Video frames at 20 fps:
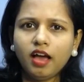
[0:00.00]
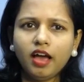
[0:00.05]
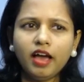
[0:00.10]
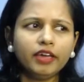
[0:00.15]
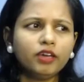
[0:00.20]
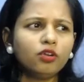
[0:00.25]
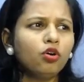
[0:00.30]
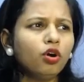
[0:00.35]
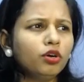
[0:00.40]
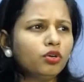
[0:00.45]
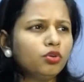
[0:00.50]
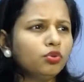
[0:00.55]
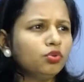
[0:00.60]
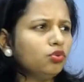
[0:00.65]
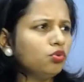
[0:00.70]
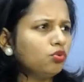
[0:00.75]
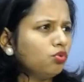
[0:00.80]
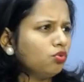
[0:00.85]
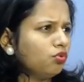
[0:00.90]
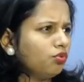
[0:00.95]
I got to
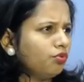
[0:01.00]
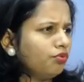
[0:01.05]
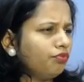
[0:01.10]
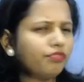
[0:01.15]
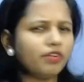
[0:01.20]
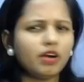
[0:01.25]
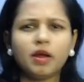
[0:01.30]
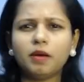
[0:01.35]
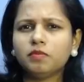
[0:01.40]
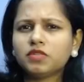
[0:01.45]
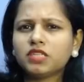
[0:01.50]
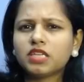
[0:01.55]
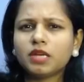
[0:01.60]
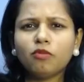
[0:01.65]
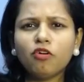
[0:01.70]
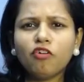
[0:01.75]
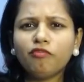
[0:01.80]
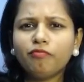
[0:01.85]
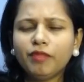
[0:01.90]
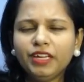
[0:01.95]
know from some
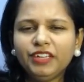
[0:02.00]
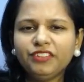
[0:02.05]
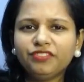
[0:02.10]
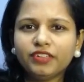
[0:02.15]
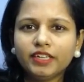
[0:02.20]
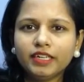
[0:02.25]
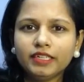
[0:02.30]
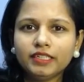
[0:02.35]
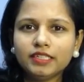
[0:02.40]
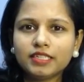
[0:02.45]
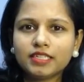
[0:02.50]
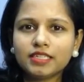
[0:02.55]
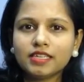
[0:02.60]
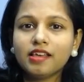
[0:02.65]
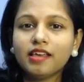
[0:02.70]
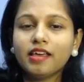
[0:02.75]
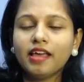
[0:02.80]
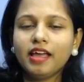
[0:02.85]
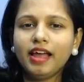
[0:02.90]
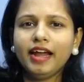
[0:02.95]
of my friends,
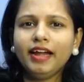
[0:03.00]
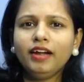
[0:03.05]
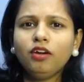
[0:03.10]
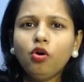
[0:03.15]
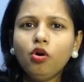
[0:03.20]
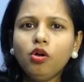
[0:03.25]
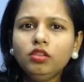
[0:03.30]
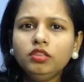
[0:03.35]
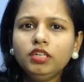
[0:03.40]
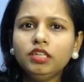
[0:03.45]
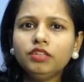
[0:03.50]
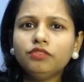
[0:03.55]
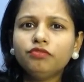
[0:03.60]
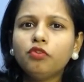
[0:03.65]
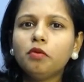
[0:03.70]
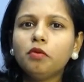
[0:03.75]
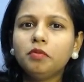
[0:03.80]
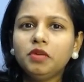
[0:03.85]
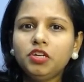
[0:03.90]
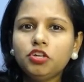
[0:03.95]
and all the
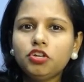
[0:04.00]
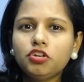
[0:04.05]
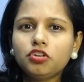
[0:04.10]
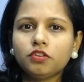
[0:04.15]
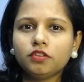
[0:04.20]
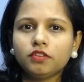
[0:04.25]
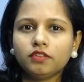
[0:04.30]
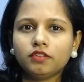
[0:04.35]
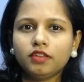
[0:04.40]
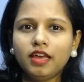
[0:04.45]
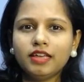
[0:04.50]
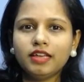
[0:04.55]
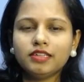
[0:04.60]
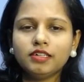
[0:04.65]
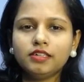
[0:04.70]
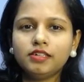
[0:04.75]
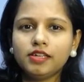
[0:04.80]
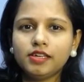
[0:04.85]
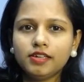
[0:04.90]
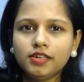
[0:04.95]
information as a
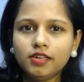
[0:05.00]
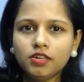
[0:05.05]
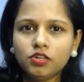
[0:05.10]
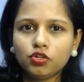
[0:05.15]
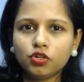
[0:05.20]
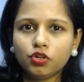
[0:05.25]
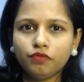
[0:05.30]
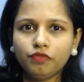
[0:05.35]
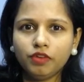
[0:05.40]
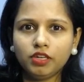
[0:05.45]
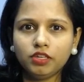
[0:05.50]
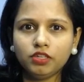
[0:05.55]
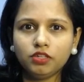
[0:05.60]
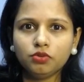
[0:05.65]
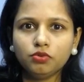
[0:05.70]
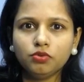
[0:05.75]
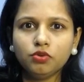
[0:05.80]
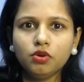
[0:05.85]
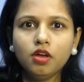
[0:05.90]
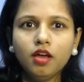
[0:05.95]
teenager, when
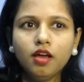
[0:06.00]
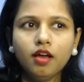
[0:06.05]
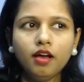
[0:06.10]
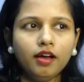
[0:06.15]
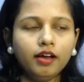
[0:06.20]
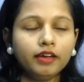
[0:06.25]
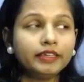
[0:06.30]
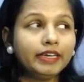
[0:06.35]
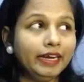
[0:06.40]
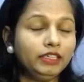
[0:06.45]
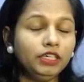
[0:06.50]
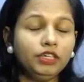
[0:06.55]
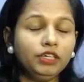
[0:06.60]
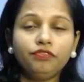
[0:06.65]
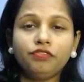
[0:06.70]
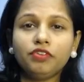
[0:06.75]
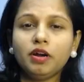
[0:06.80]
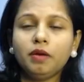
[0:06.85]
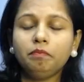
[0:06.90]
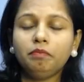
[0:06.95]
you uh, get it
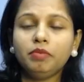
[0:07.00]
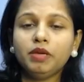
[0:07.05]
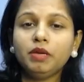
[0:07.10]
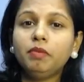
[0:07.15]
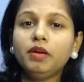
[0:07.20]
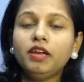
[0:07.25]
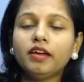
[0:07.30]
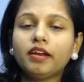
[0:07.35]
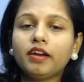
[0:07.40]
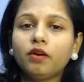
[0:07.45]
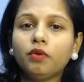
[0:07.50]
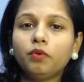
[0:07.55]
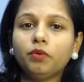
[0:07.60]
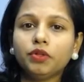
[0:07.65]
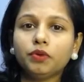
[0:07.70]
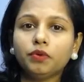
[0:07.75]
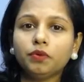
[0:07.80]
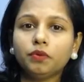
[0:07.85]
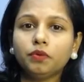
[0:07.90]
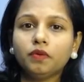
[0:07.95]
from people around
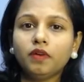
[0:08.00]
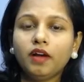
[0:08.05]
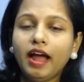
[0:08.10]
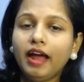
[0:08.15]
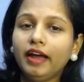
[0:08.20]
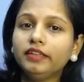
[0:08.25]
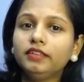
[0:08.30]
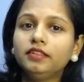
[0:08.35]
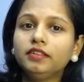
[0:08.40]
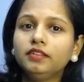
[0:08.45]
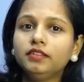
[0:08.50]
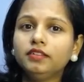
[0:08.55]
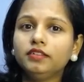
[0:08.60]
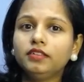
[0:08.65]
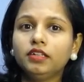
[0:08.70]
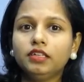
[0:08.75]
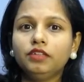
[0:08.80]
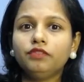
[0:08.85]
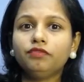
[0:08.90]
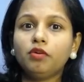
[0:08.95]
you, either
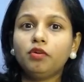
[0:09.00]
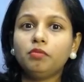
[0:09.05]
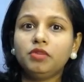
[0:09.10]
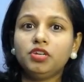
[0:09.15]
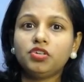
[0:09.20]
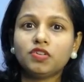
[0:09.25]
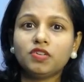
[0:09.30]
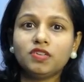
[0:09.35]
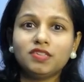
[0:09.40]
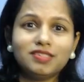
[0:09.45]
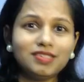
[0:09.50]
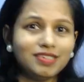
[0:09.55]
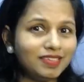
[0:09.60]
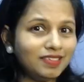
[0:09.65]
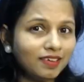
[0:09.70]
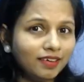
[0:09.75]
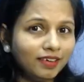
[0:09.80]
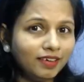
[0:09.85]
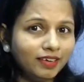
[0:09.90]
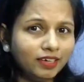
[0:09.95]
the information is
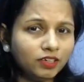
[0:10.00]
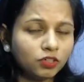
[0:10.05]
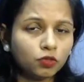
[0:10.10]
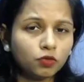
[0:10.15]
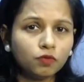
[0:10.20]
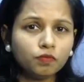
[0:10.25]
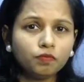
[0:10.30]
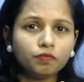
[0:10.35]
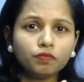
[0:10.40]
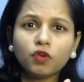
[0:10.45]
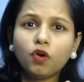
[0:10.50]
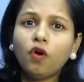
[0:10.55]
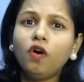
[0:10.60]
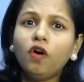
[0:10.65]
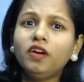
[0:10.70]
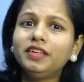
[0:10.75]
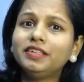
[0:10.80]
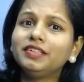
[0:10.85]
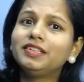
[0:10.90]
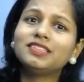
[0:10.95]
incorrect
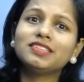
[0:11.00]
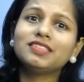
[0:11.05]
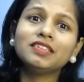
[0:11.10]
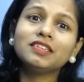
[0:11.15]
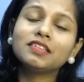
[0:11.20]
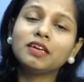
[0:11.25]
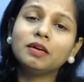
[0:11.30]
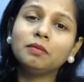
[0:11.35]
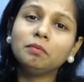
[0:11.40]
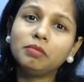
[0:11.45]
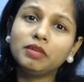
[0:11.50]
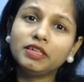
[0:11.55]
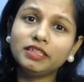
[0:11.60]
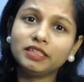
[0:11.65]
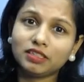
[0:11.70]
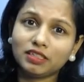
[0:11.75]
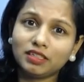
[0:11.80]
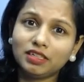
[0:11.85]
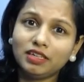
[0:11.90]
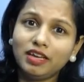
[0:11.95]
or it is
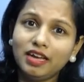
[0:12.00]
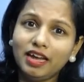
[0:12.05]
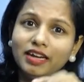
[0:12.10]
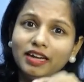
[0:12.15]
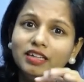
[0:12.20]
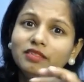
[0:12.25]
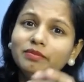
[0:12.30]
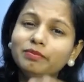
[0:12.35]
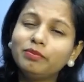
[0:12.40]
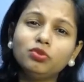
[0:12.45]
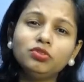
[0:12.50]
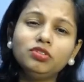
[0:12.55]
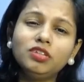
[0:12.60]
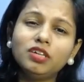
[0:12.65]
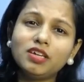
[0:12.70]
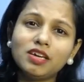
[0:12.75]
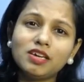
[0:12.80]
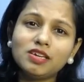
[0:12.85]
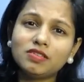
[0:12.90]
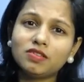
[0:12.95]
incomplete. And in both the
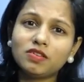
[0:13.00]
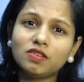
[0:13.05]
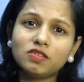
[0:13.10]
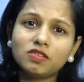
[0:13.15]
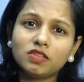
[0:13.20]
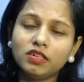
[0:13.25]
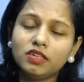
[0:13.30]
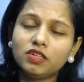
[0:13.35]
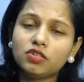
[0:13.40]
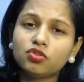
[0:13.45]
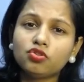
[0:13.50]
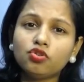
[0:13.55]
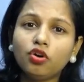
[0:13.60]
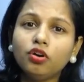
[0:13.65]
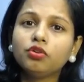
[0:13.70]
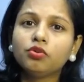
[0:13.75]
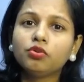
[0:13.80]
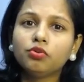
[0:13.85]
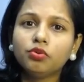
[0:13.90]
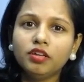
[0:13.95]
cases, it's
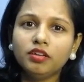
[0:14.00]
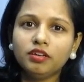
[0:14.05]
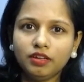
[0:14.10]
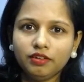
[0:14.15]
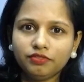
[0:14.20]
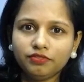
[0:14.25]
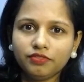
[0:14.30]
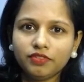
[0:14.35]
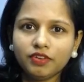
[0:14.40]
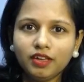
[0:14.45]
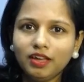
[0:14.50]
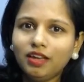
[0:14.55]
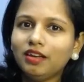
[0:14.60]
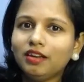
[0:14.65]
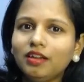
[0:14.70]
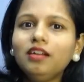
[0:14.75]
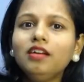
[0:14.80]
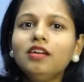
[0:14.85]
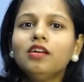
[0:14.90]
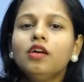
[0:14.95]
not good enough.
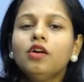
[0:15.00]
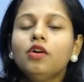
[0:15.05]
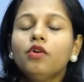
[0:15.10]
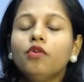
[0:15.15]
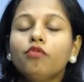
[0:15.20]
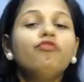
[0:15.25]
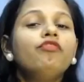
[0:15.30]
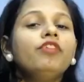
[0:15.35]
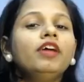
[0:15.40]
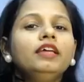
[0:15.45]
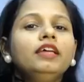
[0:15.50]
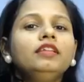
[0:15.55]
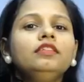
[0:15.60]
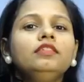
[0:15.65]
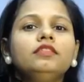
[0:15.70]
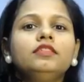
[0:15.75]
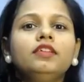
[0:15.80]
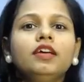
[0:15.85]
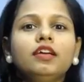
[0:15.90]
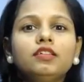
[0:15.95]
Right? When
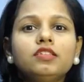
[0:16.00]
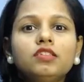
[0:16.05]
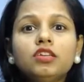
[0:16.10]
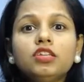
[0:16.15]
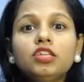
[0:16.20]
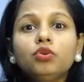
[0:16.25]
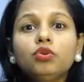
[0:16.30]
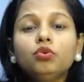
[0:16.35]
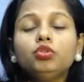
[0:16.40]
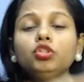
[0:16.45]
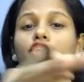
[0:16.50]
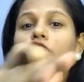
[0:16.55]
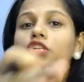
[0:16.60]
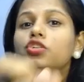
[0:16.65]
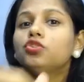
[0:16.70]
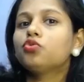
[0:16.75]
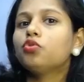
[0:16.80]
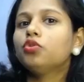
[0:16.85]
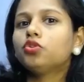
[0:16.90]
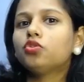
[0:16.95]
there is a new
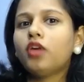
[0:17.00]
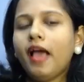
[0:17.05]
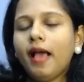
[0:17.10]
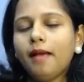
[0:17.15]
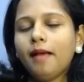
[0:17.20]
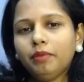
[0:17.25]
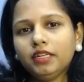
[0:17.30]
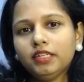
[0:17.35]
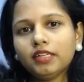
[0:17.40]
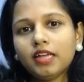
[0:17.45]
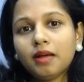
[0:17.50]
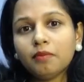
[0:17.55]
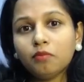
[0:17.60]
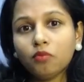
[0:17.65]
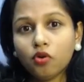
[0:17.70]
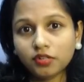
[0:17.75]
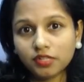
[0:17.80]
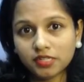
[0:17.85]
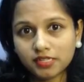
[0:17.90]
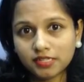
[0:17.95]
change going to happen in our
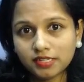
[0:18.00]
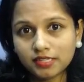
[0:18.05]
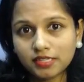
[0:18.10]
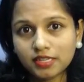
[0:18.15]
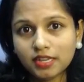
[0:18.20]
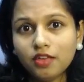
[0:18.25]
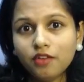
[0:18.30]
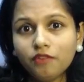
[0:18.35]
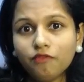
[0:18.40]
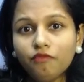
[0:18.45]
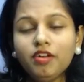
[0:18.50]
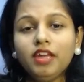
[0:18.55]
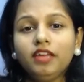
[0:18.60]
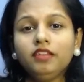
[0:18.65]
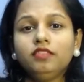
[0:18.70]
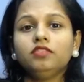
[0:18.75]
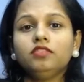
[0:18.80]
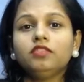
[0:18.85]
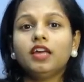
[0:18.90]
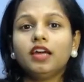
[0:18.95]
bodies,
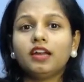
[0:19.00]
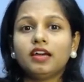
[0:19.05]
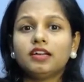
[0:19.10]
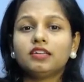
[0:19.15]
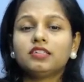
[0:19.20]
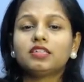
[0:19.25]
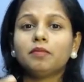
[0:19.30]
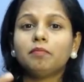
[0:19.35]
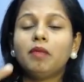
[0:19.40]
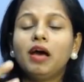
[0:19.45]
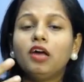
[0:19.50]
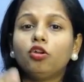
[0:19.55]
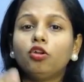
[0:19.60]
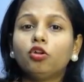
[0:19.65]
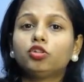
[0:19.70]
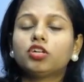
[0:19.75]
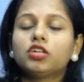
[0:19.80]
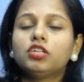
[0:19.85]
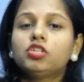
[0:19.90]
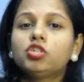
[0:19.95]
when there are some
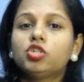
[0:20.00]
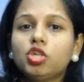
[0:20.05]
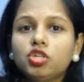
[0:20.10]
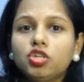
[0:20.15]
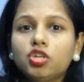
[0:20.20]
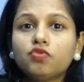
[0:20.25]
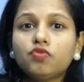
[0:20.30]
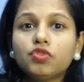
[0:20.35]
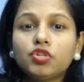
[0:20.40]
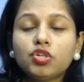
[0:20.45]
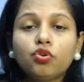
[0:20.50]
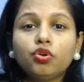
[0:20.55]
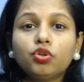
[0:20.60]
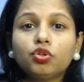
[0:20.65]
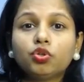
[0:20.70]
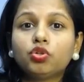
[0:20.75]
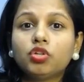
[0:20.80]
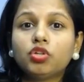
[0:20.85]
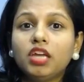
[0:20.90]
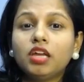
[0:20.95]
biological changes which are going
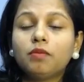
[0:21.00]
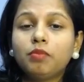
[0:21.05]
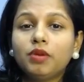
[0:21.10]
to take